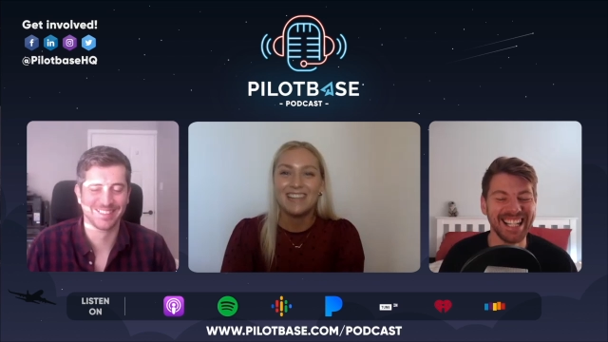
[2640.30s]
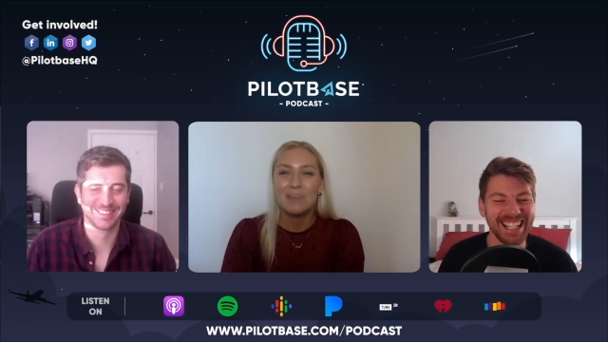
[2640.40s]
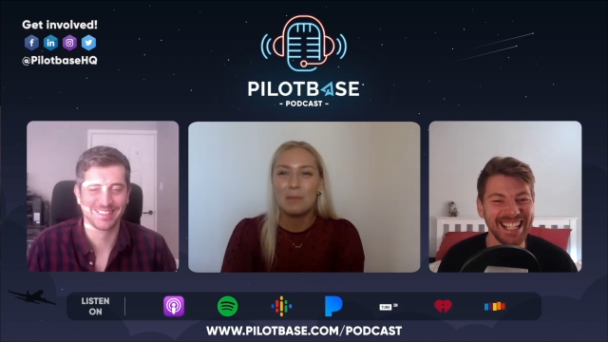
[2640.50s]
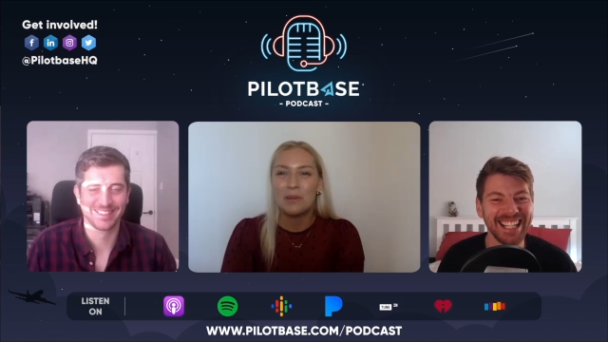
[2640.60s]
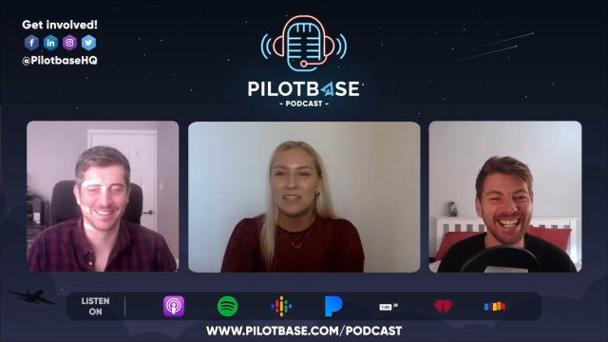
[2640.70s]
Speaker 1: be
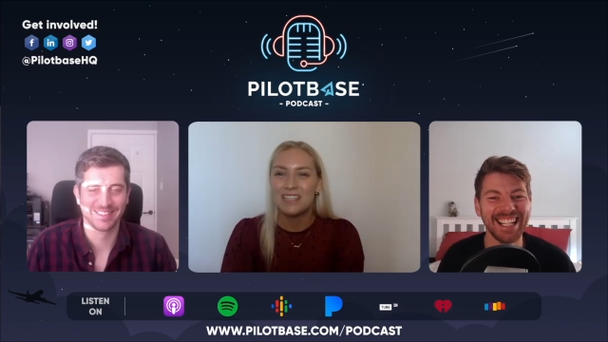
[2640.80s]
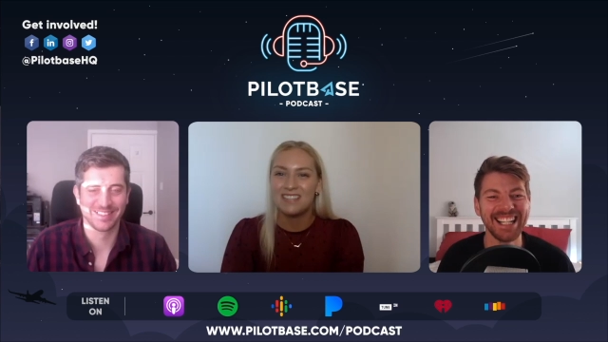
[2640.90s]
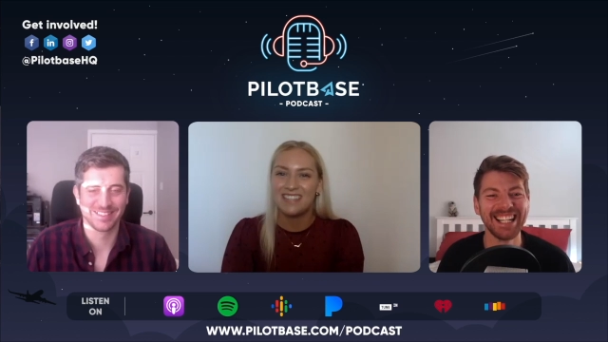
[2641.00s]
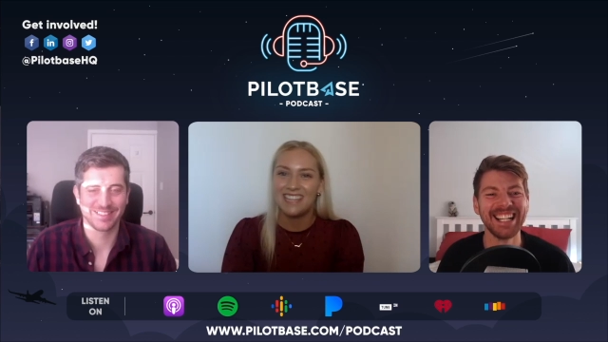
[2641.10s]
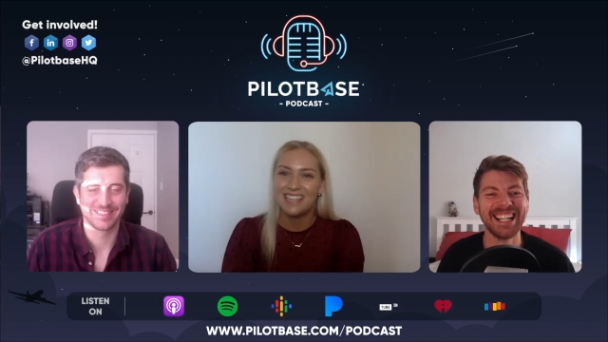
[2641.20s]
positive in the
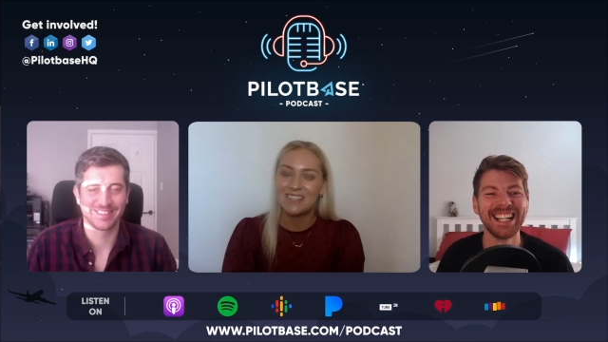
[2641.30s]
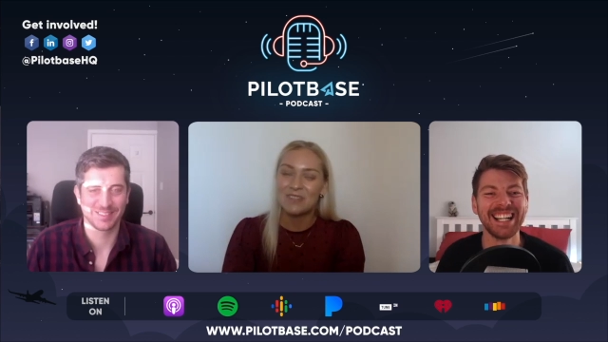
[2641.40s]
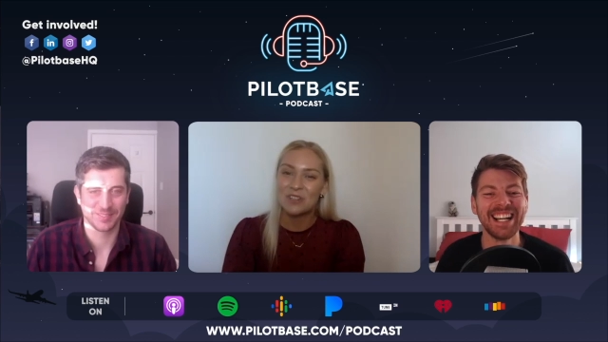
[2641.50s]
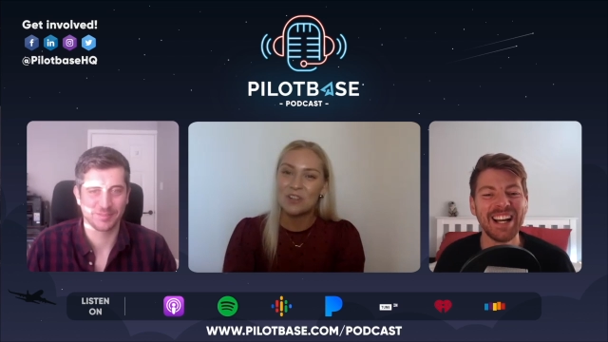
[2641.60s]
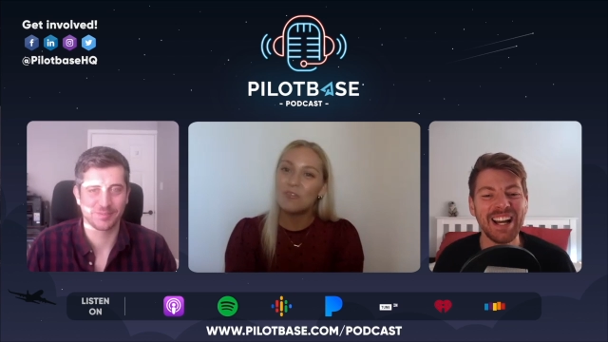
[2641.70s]
end, I'm
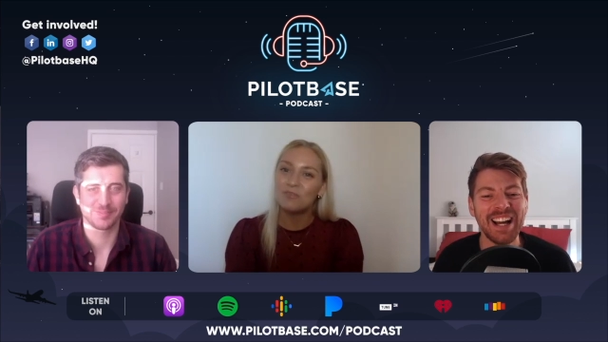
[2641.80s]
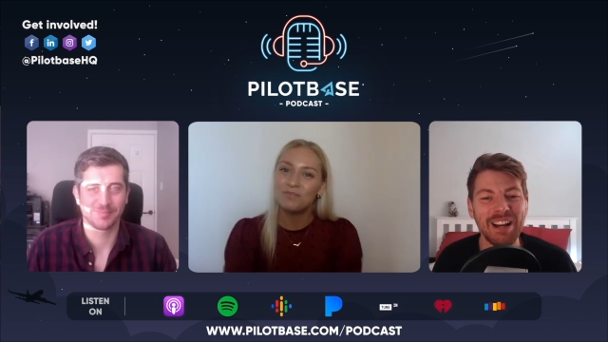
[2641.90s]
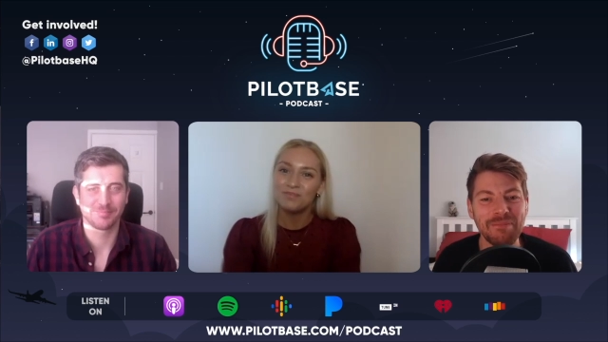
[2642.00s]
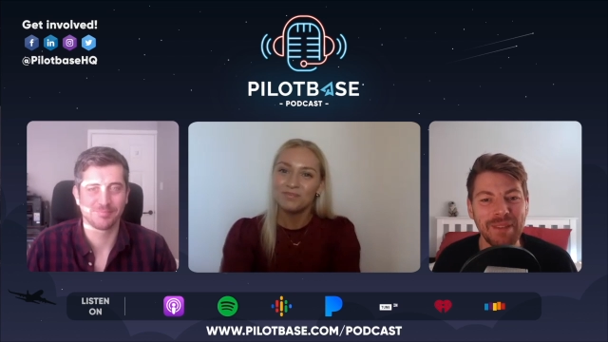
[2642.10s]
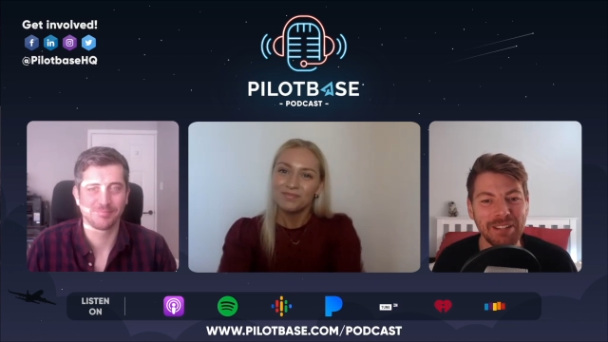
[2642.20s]
sure.
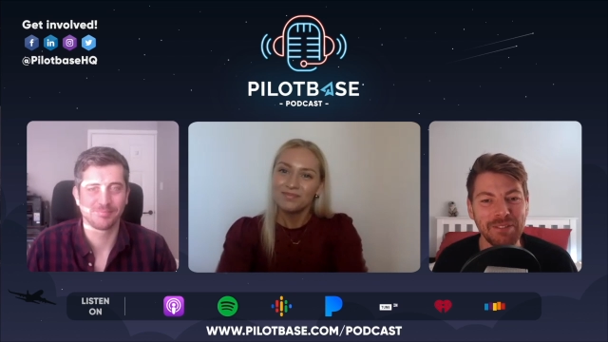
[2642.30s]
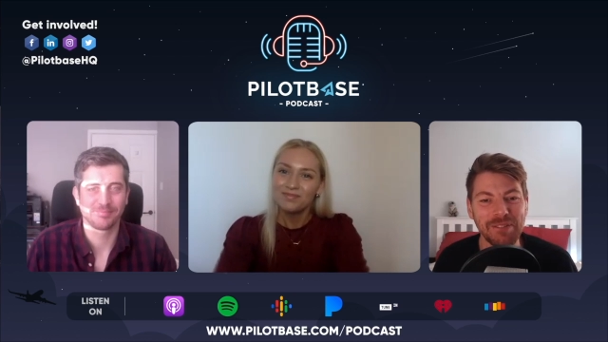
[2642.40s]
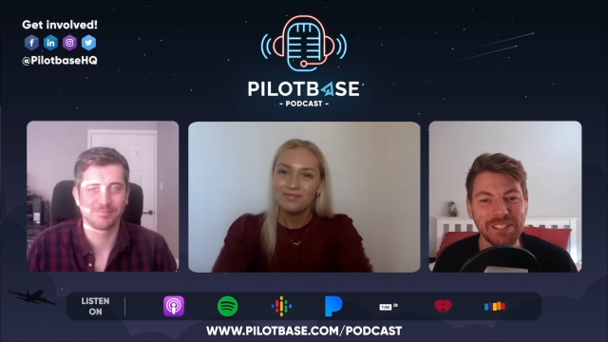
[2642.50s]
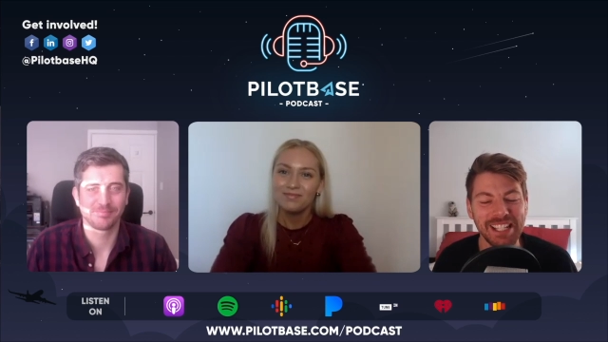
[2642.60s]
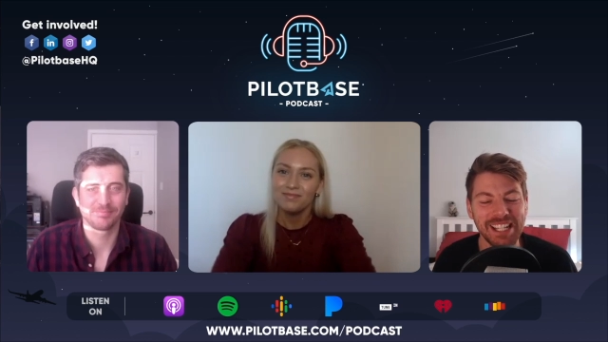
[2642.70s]
Speaker 2: Ben, when was
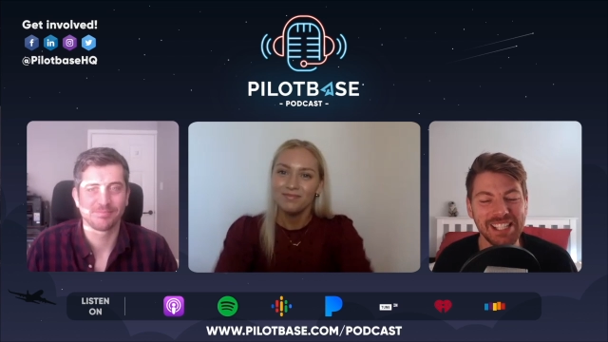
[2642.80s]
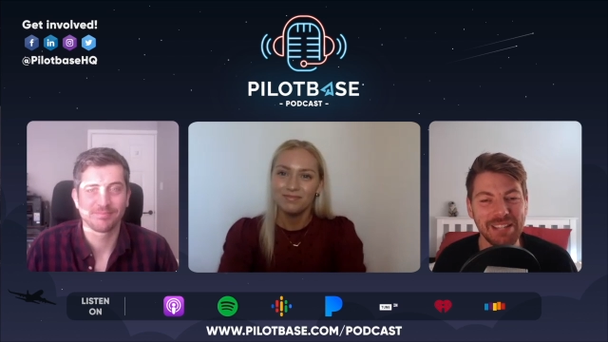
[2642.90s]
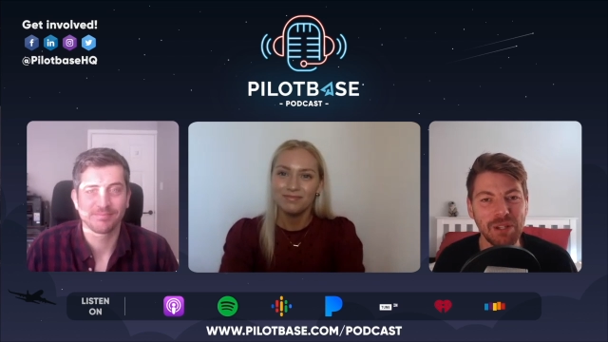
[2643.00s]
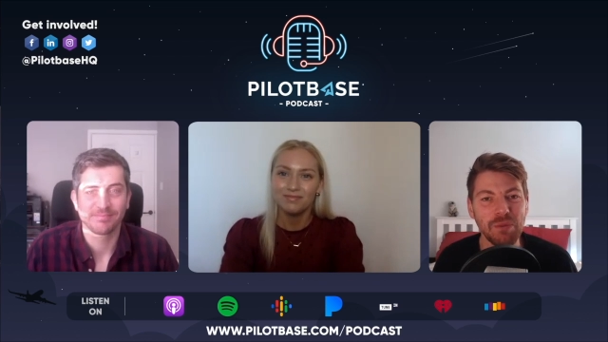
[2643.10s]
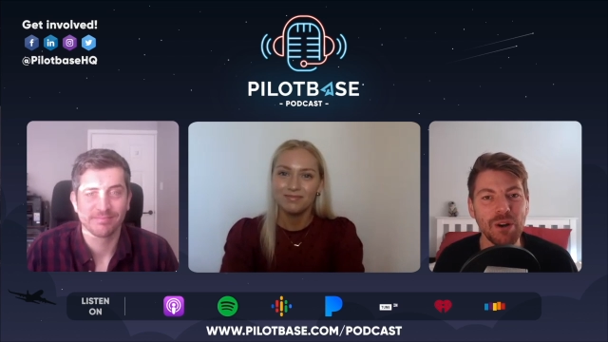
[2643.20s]
the last time
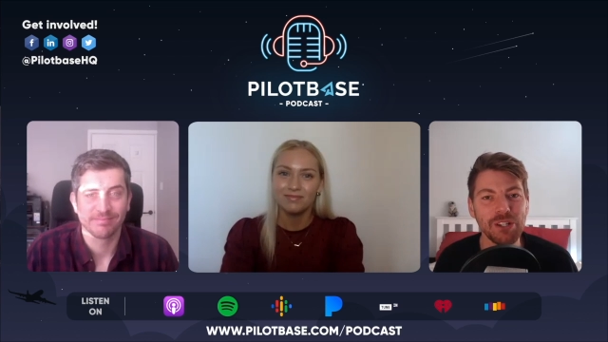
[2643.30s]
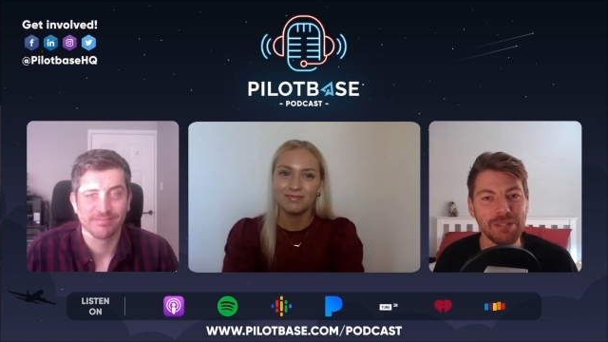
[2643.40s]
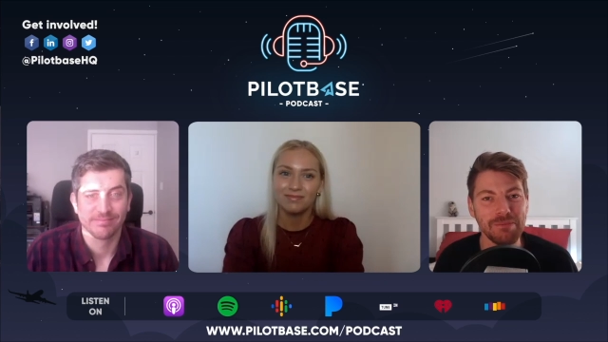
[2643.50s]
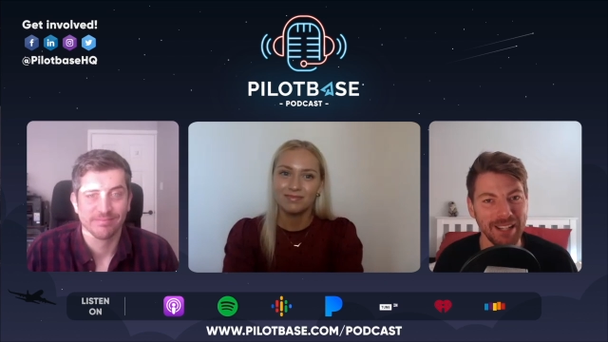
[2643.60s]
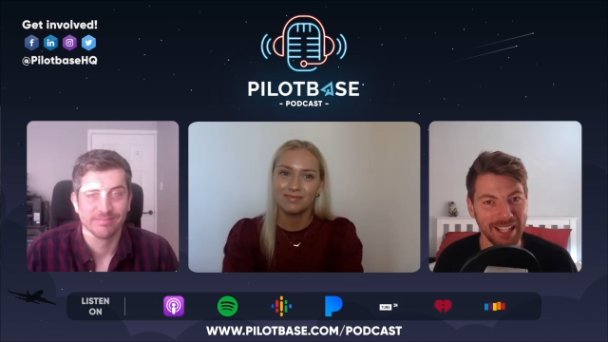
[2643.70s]
you washed a
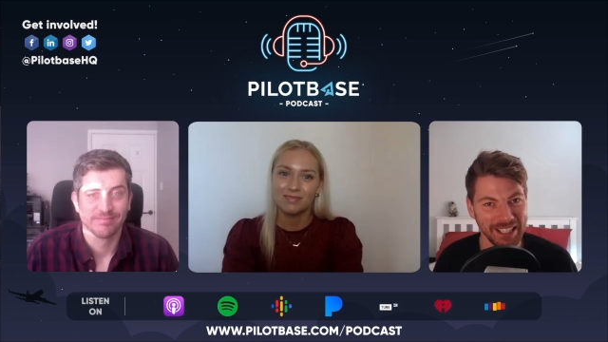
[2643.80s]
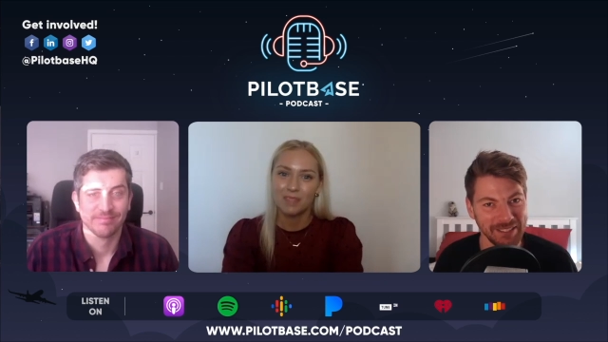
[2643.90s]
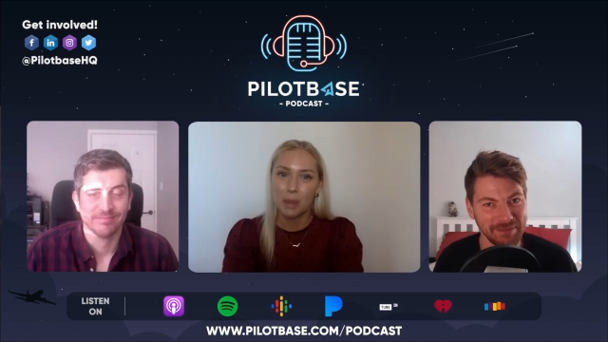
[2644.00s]
plane?